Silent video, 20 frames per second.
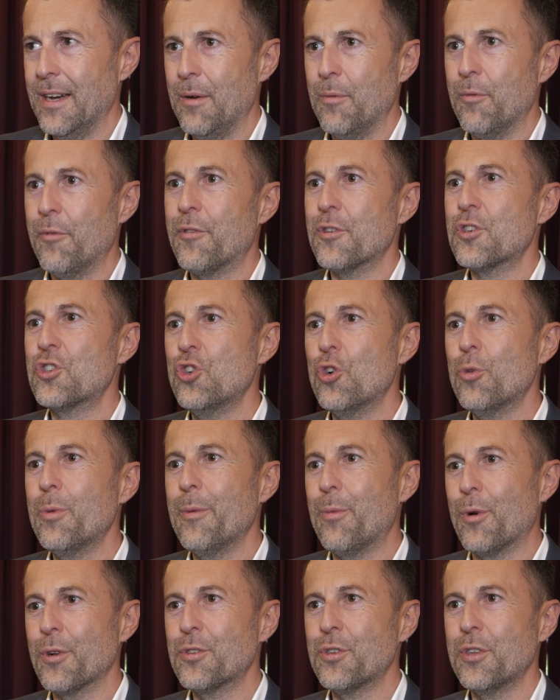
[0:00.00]
um, for sure
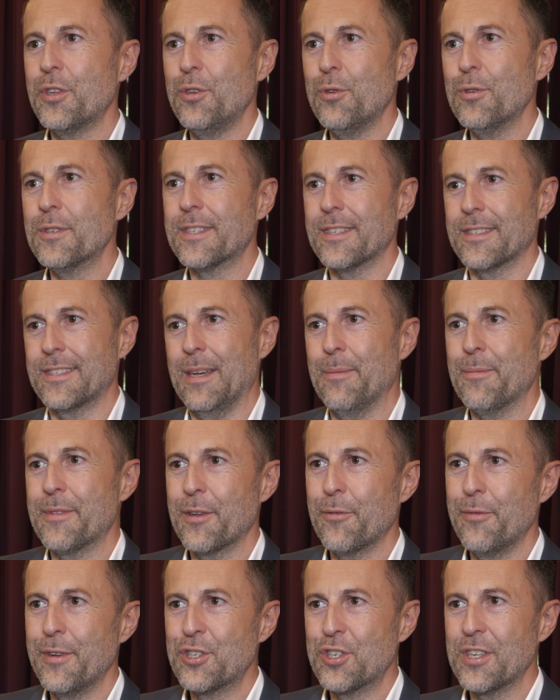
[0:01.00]
we want to use
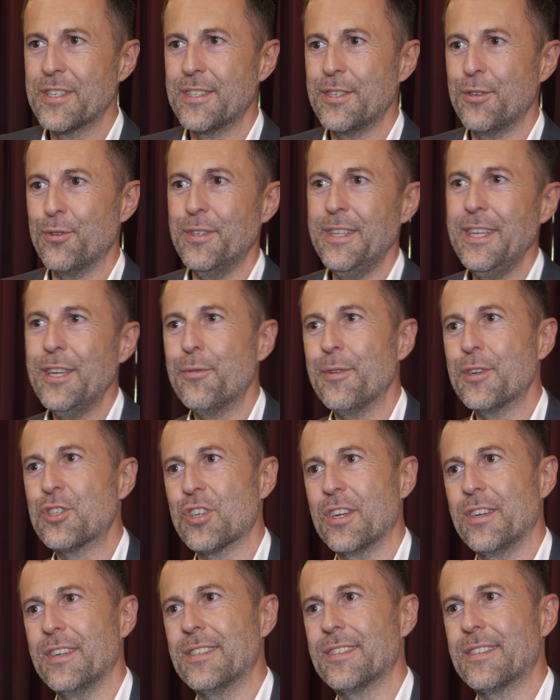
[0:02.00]
something which is unique,
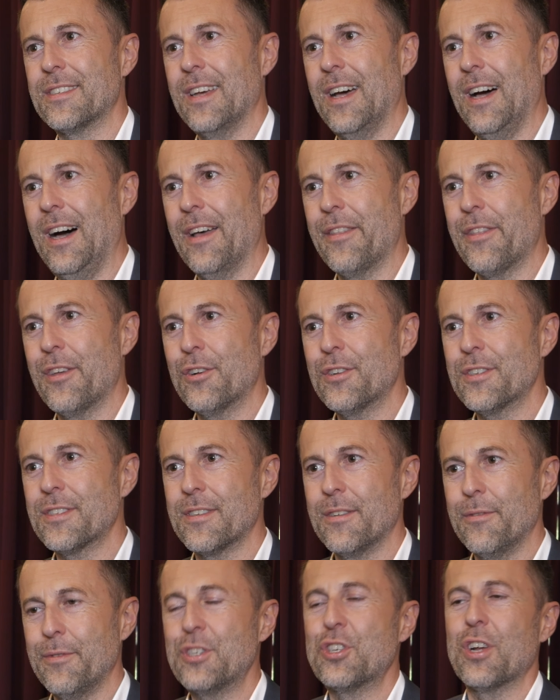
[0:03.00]
which is
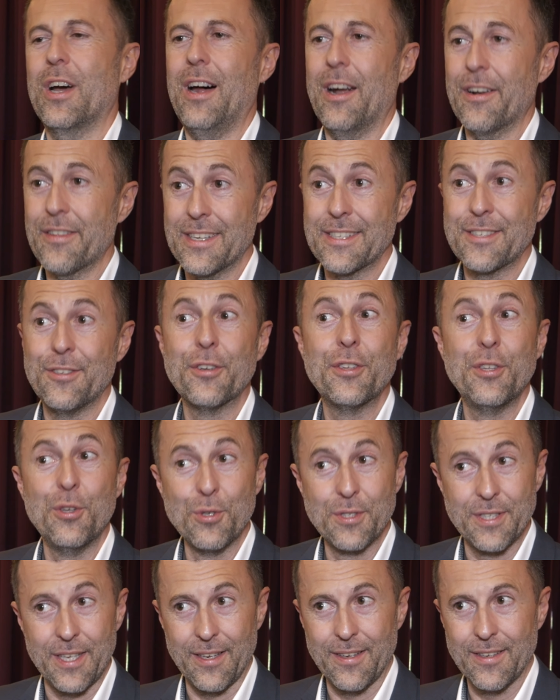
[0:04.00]
others, which are others not
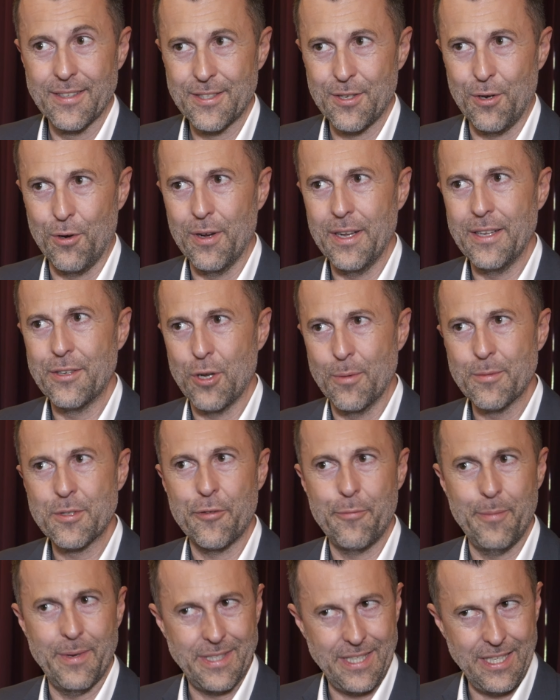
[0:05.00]
using. So in terms
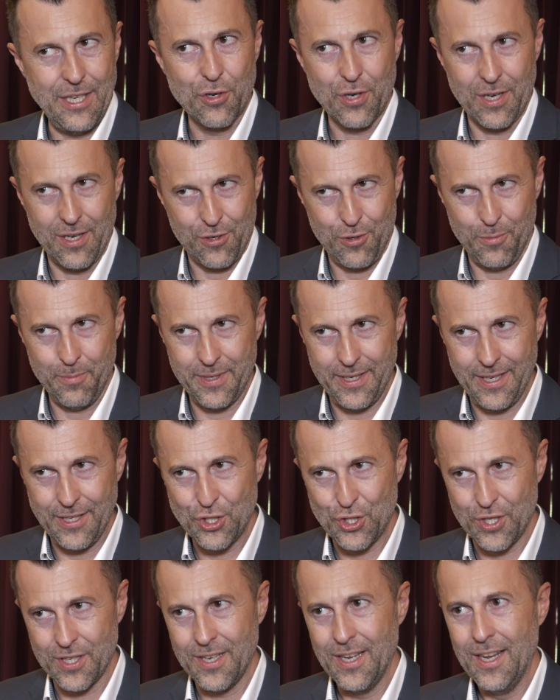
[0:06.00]
of material
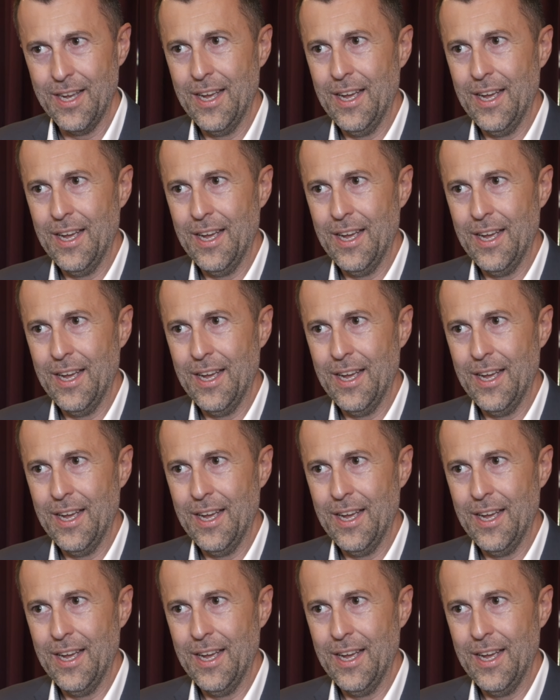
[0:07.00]
combination,